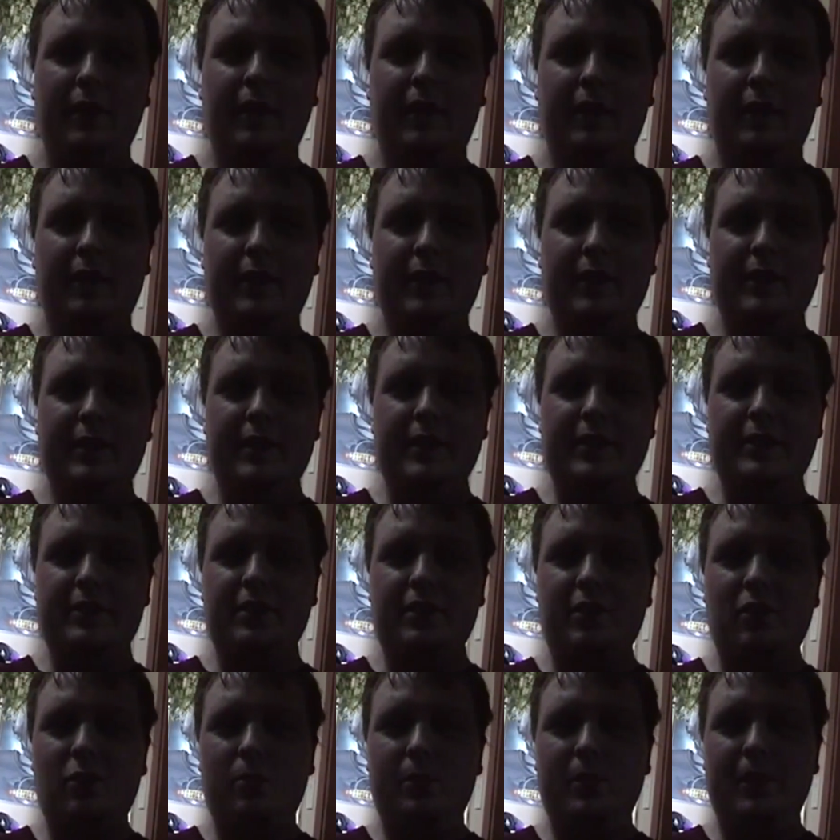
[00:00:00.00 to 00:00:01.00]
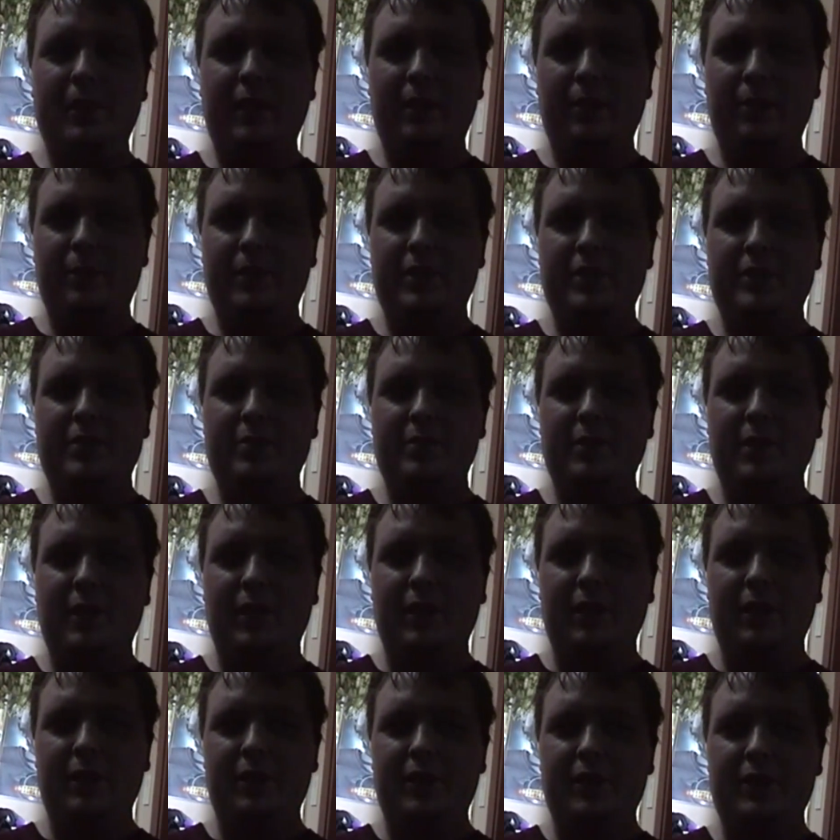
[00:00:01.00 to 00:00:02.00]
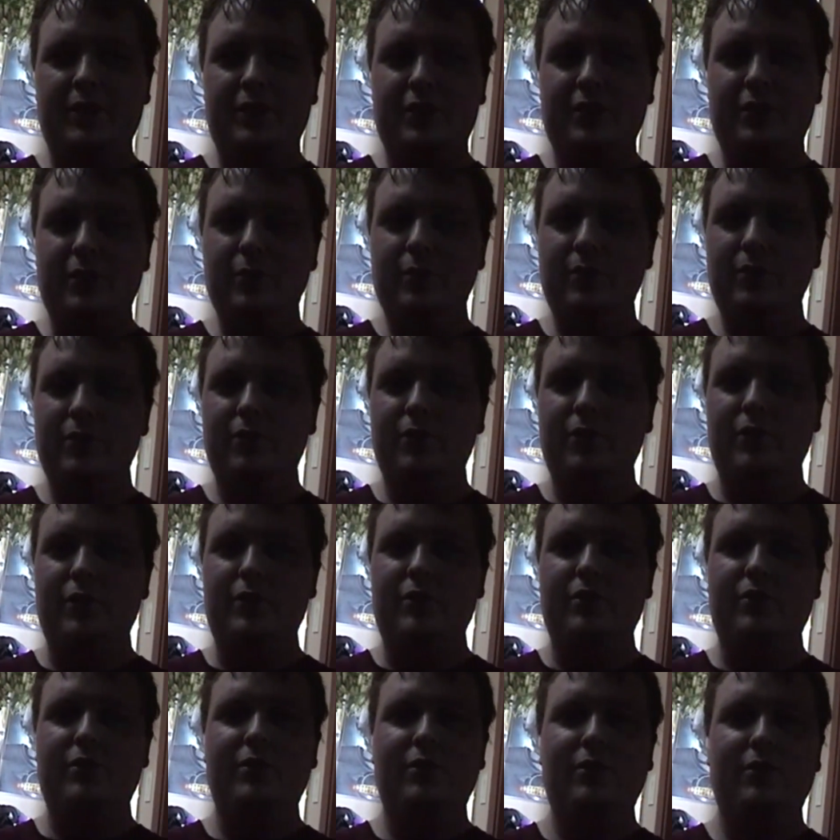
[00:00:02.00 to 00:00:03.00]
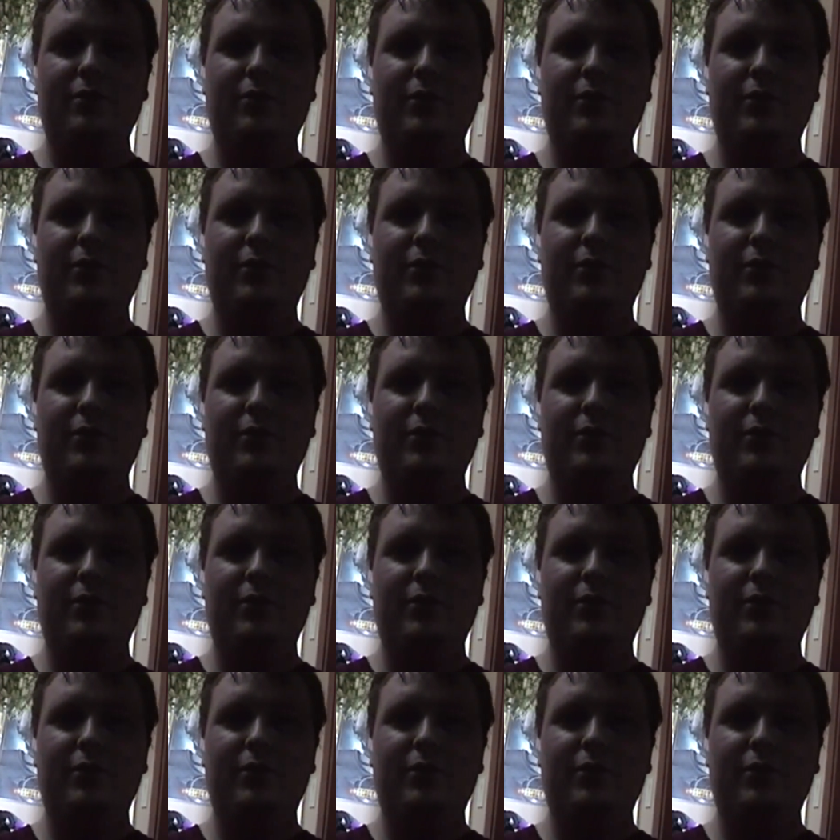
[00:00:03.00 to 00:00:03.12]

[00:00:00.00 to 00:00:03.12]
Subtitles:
it's opening up this universe